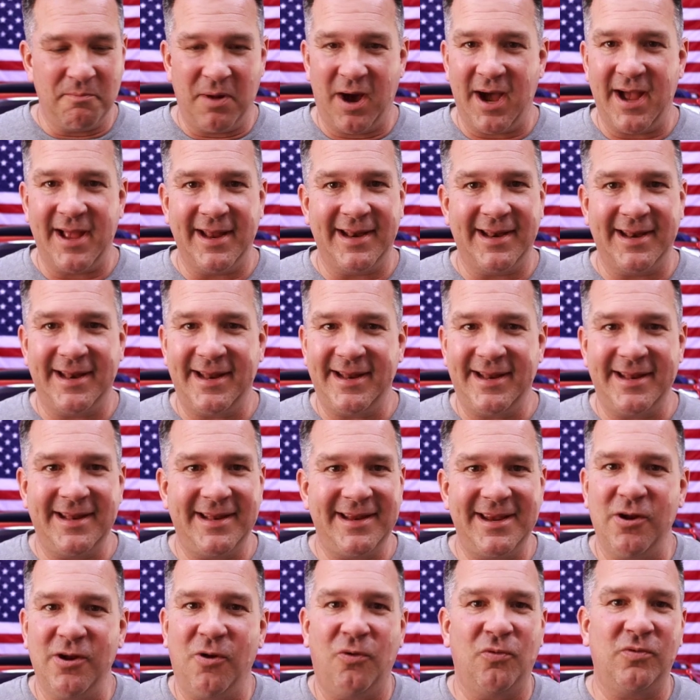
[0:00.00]
But,
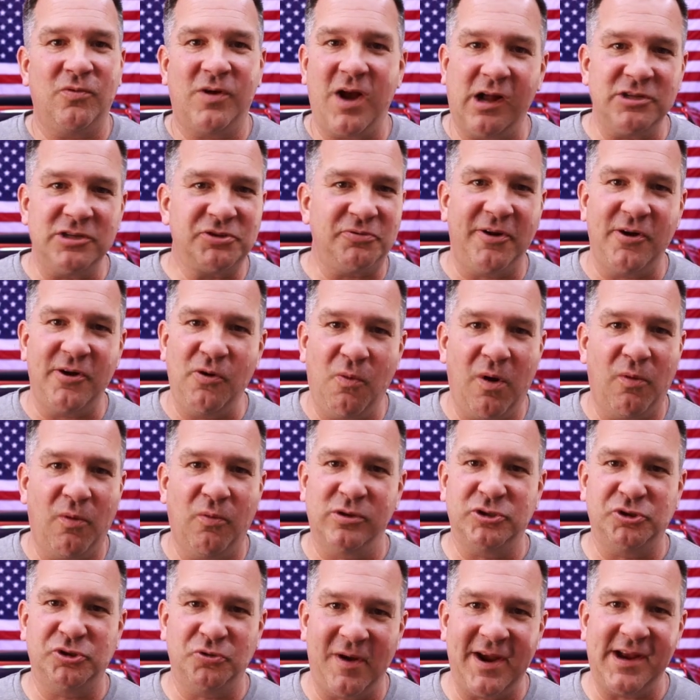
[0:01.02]
you know, contrary to what
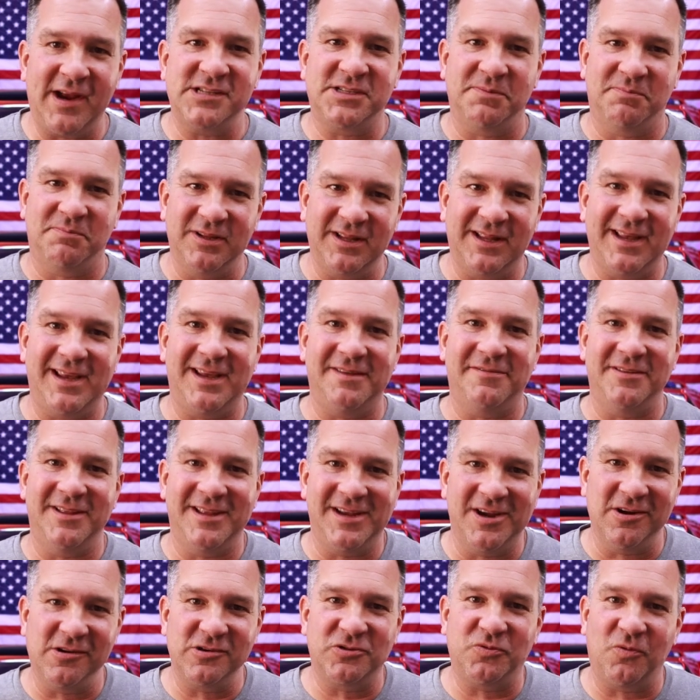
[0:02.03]
we're trained to believe in
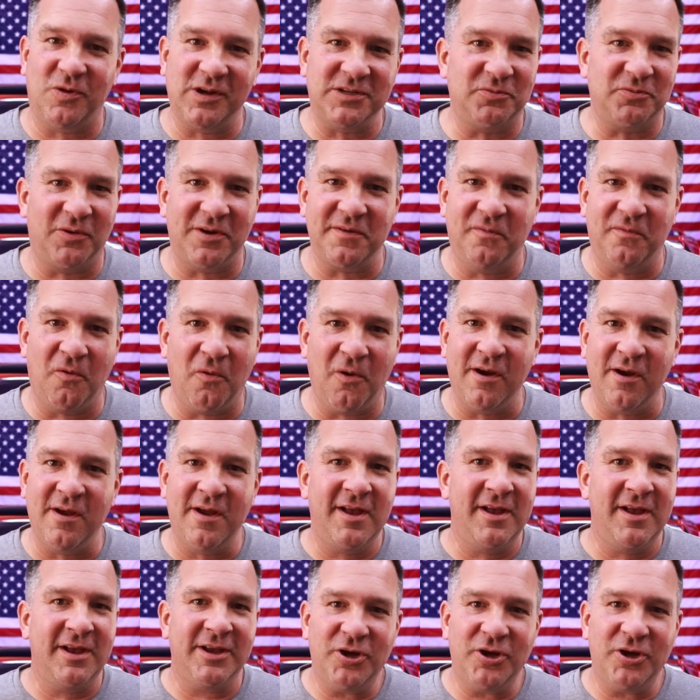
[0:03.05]
the year twenty twenty-four,